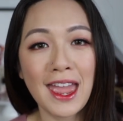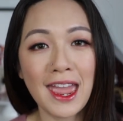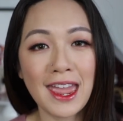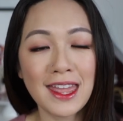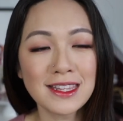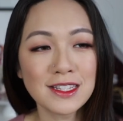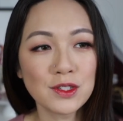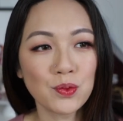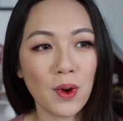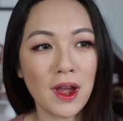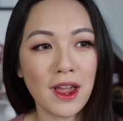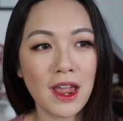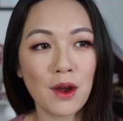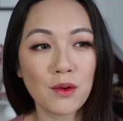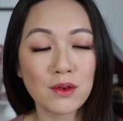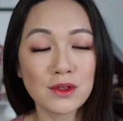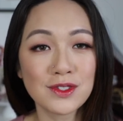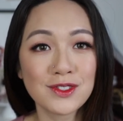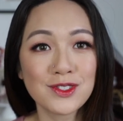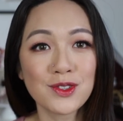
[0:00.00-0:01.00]
Hence why I
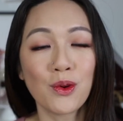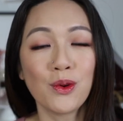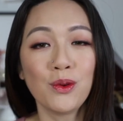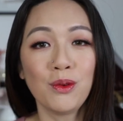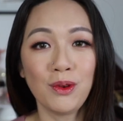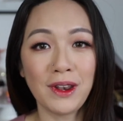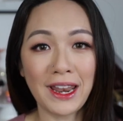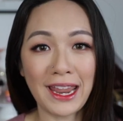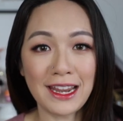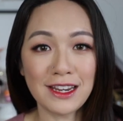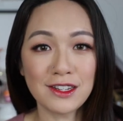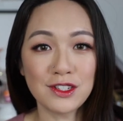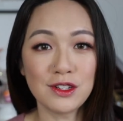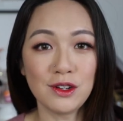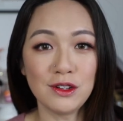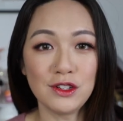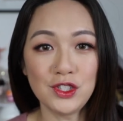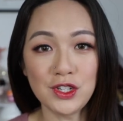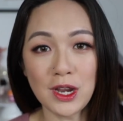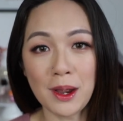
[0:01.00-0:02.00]
was so late
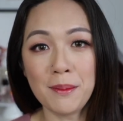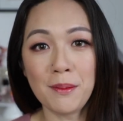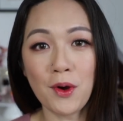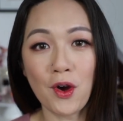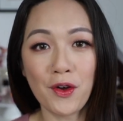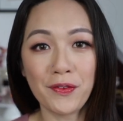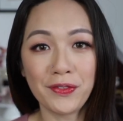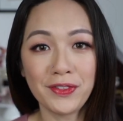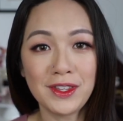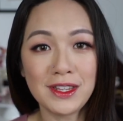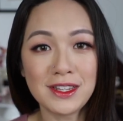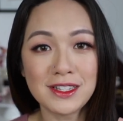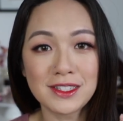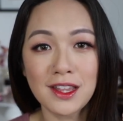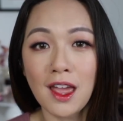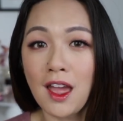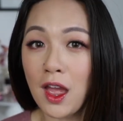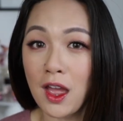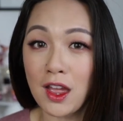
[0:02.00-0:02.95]
to jump on this